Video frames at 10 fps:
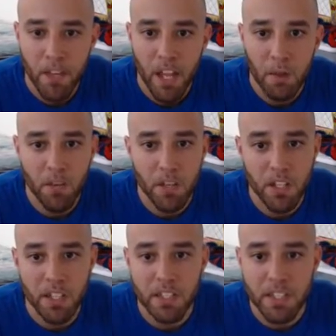and we're
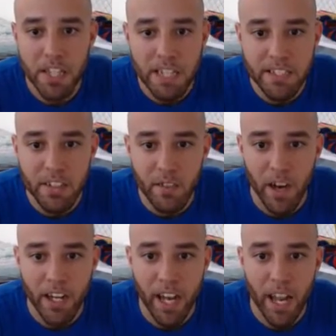looking decent
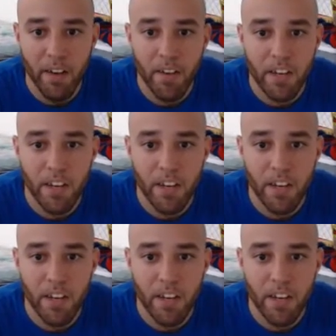right now.